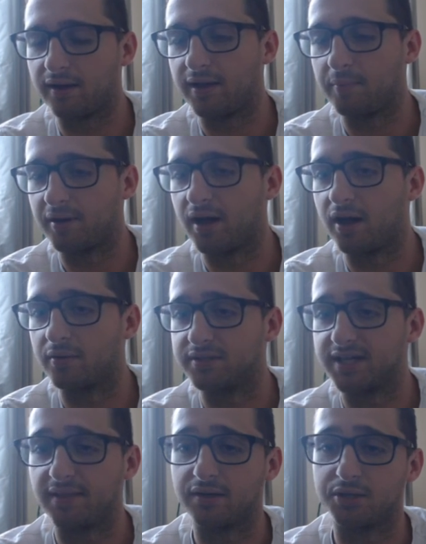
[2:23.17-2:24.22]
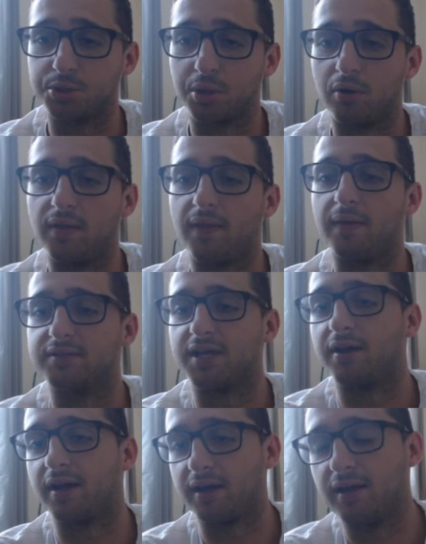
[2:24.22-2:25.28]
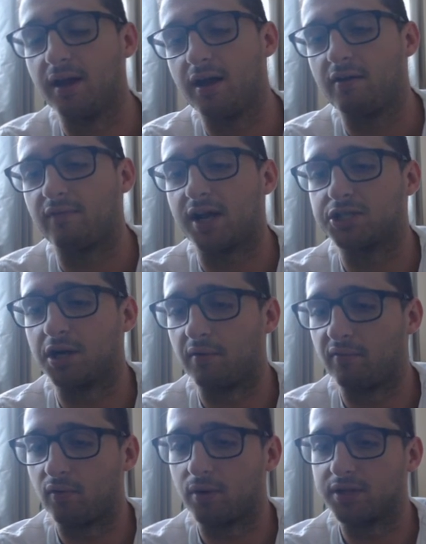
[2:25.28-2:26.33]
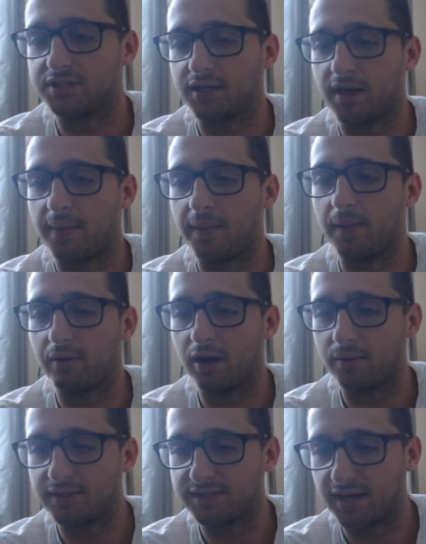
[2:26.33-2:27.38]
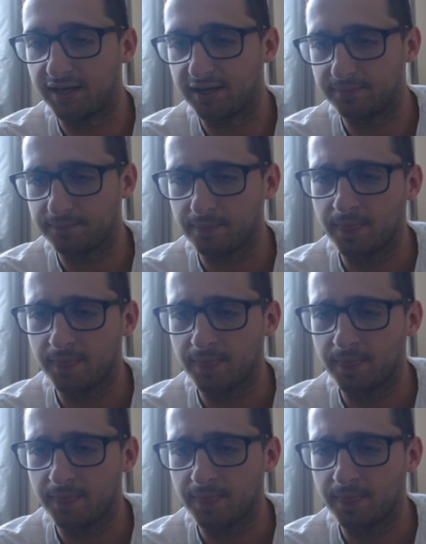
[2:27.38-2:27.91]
banana and take the control, then they'll say, okay, flash over for us, and then they'll go and take it.